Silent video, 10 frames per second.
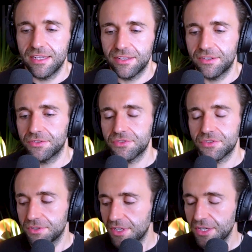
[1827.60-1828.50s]
you
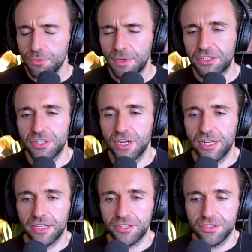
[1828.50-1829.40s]
mentioned
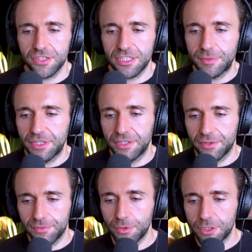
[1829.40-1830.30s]
earlier, actually touched upon it,
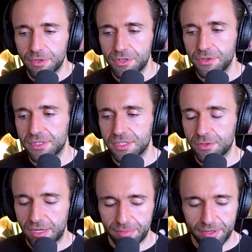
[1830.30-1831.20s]
that what you produce is
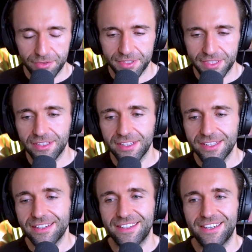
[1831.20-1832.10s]
quite polluting,
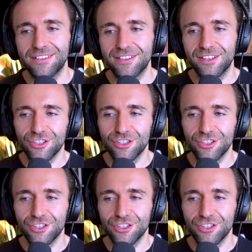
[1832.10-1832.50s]
gas guzzlers.